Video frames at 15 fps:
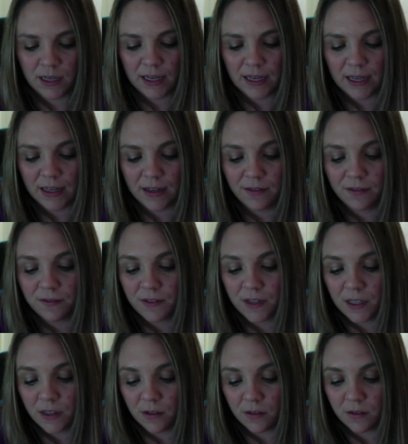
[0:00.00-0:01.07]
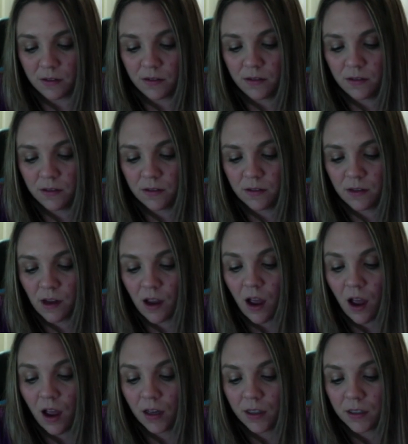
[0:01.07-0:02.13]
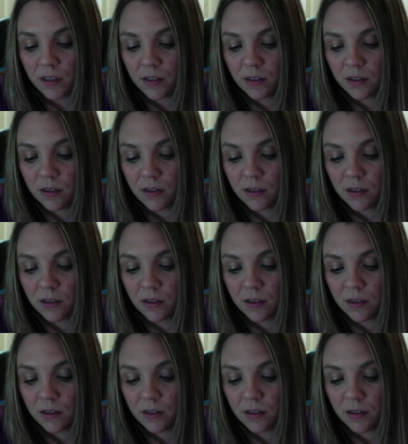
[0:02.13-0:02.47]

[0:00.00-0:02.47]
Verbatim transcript: And it feels hot